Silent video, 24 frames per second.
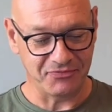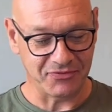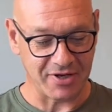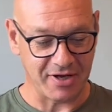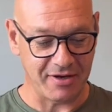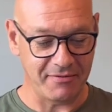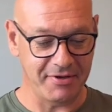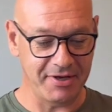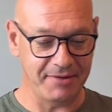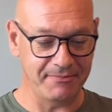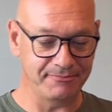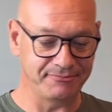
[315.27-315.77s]
I
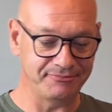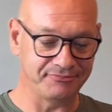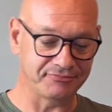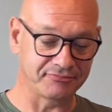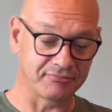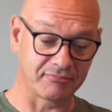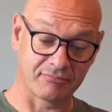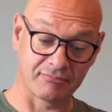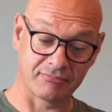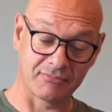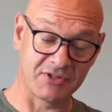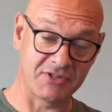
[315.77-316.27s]
mean,
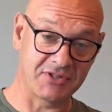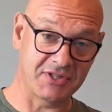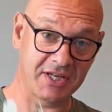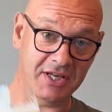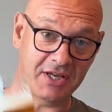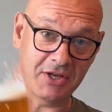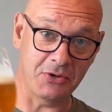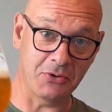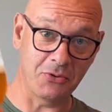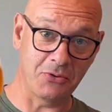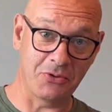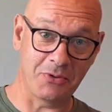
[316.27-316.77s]
it's
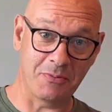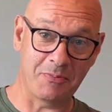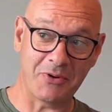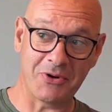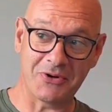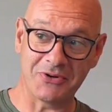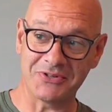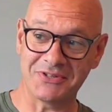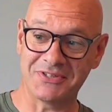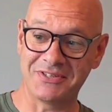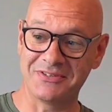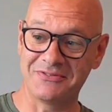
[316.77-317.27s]
ticking all the
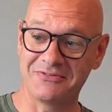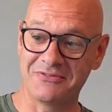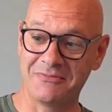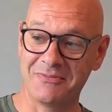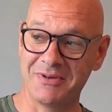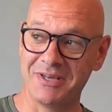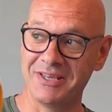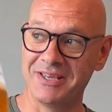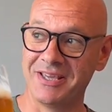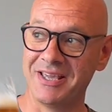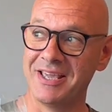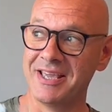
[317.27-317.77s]
boxes for
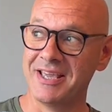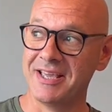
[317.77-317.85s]
me.